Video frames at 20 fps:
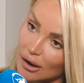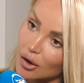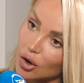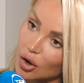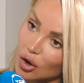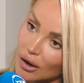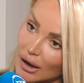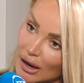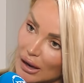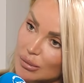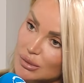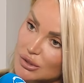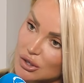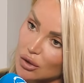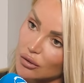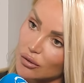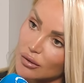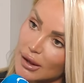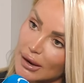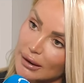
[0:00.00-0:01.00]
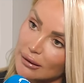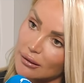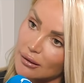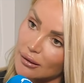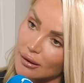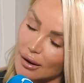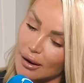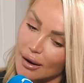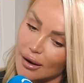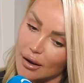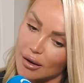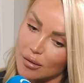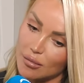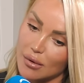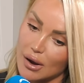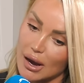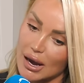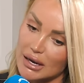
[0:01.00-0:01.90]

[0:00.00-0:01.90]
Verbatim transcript: I got kept on then um,